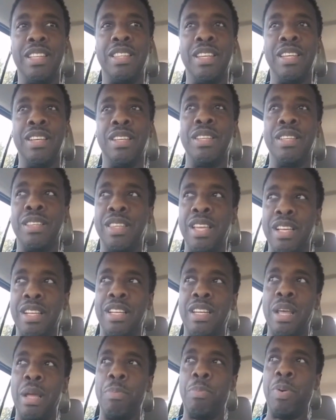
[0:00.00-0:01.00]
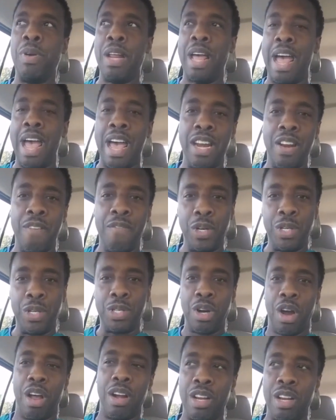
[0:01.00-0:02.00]
the, the thing that they put an ad in for
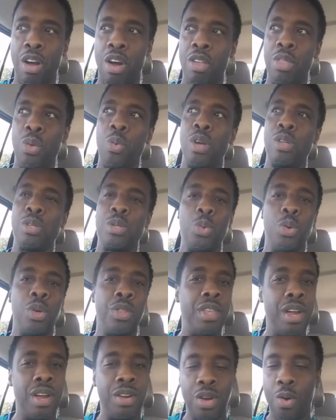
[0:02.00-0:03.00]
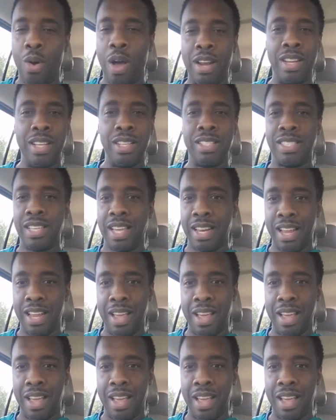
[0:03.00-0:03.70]
Charlotte are the ones who were there. No, I didn't say